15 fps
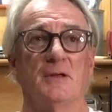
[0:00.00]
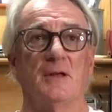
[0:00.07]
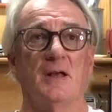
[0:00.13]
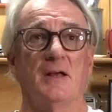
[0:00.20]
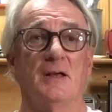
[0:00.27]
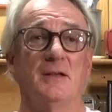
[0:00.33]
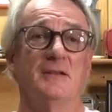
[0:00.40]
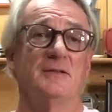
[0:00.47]

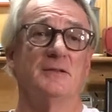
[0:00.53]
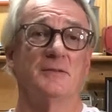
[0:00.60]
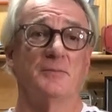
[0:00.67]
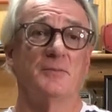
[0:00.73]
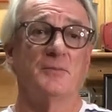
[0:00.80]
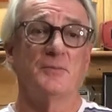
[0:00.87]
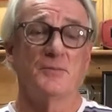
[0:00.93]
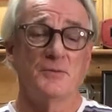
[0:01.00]
is
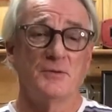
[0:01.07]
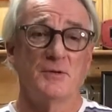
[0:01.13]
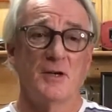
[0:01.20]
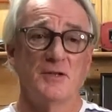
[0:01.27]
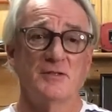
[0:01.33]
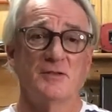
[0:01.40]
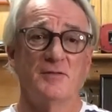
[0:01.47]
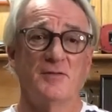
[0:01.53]

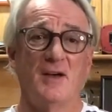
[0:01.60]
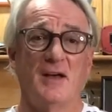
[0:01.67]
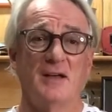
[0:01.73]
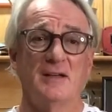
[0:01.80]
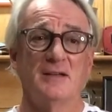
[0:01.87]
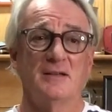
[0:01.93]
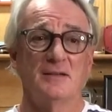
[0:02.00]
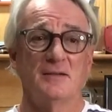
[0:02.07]

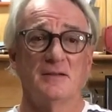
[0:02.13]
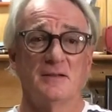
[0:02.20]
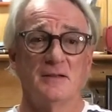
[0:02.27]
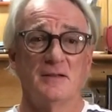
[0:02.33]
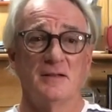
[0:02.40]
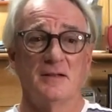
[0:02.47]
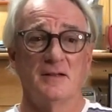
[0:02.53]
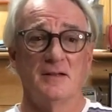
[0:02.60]
justified
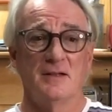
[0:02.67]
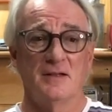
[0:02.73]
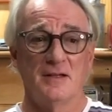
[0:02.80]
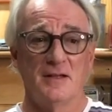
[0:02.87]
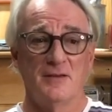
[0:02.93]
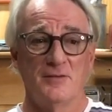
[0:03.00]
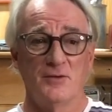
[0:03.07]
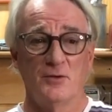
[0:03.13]

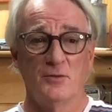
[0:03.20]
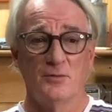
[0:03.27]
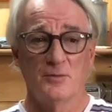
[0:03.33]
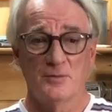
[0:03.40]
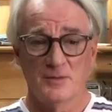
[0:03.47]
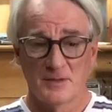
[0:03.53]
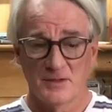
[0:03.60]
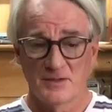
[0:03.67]
if you
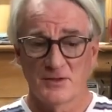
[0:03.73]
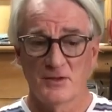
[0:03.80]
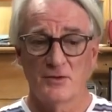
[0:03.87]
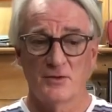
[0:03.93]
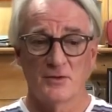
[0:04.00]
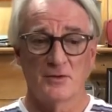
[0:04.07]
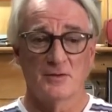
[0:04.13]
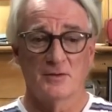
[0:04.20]

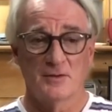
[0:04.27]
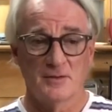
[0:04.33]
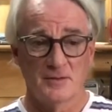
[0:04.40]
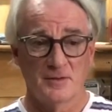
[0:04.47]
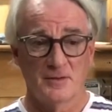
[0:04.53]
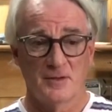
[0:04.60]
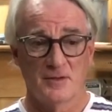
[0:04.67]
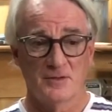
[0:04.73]
consider
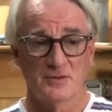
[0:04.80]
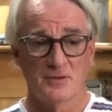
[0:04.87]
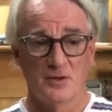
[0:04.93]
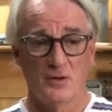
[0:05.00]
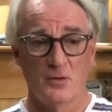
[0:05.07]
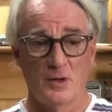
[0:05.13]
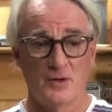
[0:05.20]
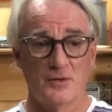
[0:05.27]
there's
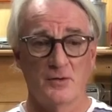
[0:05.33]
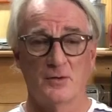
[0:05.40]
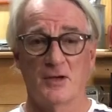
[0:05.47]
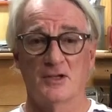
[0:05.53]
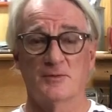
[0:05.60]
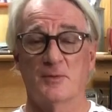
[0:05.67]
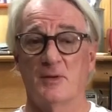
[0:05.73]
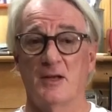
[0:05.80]
no other
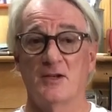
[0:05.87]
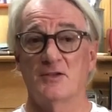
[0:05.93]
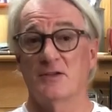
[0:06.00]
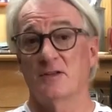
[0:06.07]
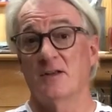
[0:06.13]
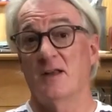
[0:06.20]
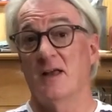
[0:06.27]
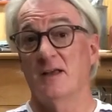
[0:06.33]
explanation
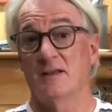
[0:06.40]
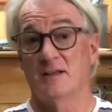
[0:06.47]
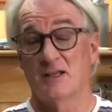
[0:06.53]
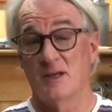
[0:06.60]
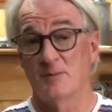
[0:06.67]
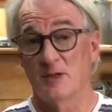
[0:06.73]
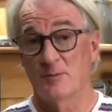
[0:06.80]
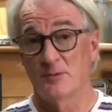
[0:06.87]
that I can
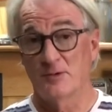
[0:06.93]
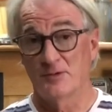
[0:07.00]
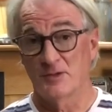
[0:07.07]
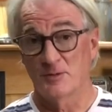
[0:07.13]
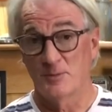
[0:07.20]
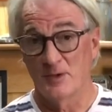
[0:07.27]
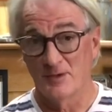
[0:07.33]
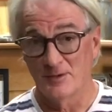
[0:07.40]
come up with that's
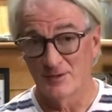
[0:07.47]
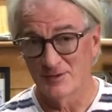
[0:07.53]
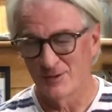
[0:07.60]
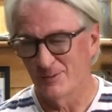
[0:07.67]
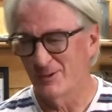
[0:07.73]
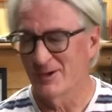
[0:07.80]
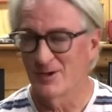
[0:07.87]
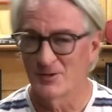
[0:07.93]
better. So
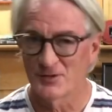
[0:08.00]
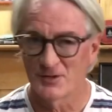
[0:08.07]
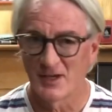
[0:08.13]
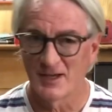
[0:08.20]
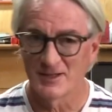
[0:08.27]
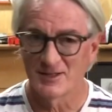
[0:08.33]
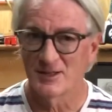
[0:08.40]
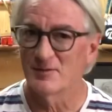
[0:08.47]
we'll go
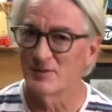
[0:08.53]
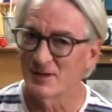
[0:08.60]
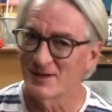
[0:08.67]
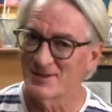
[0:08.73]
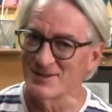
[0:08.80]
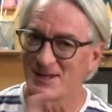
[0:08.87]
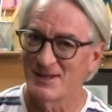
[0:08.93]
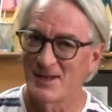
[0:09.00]
scientific and
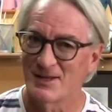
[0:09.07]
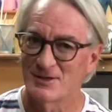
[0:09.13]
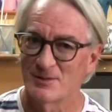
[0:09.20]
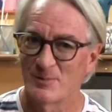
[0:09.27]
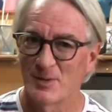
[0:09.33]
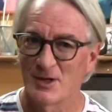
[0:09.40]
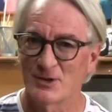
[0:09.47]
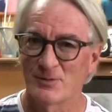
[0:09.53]
say that's the
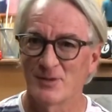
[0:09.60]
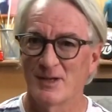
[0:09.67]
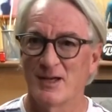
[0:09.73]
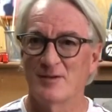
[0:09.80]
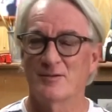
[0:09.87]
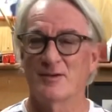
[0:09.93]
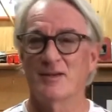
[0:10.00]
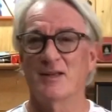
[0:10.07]
best we
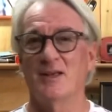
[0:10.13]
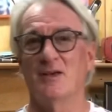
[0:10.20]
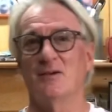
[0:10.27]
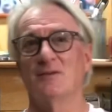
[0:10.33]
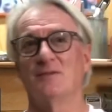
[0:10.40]
got for now.